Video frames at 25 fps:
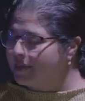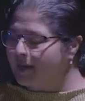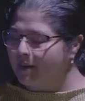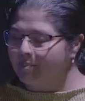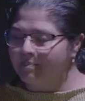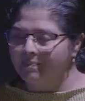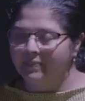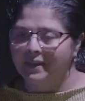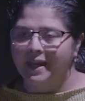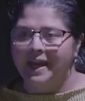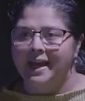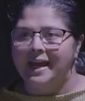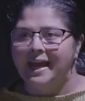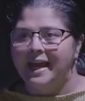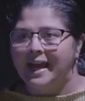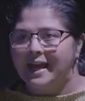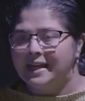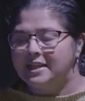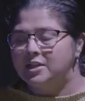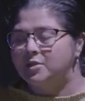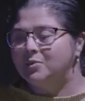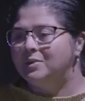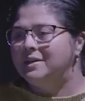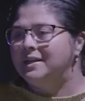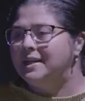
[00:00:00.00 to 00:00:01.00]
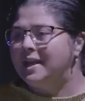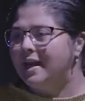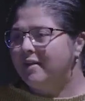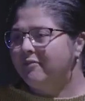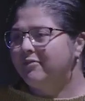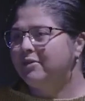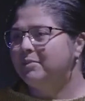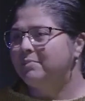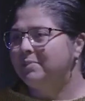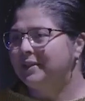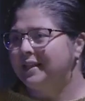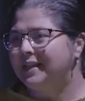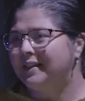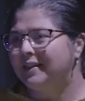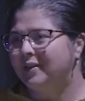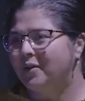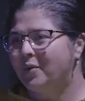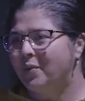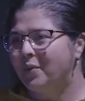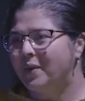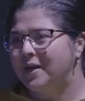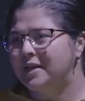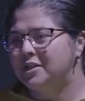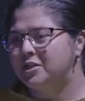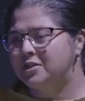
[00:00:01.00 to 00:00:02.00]
them. And so inevitably the
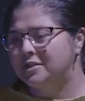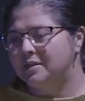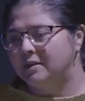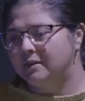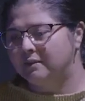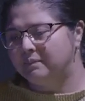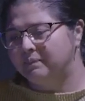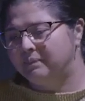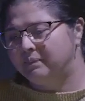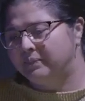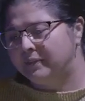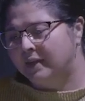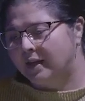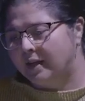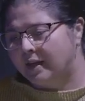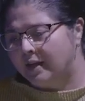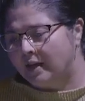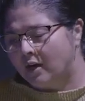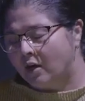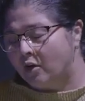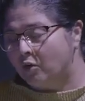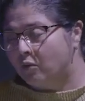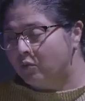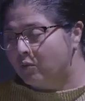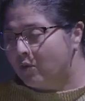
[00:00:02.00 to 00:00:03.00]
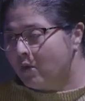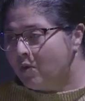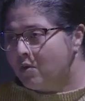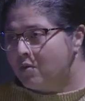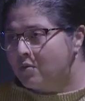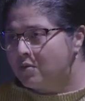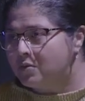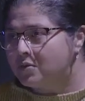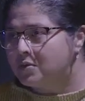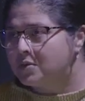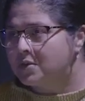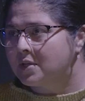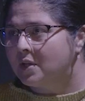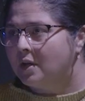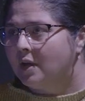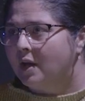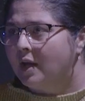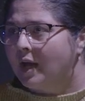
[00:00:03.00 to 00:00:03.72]
question arose,